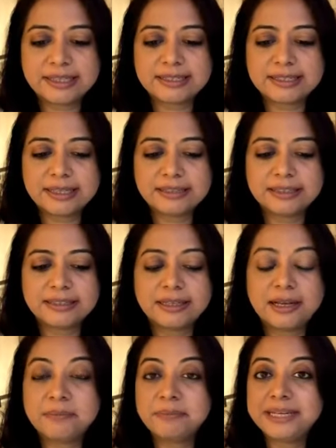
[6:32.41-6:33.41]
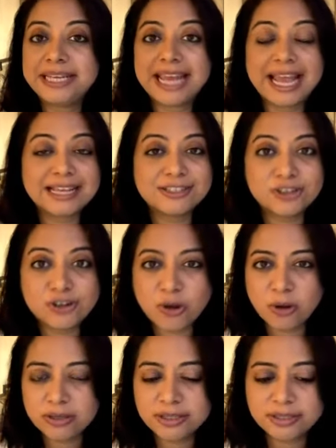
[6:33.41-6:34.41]
has said that the company has
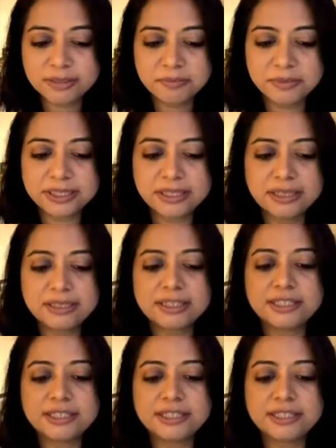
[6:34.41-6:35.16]
not submitted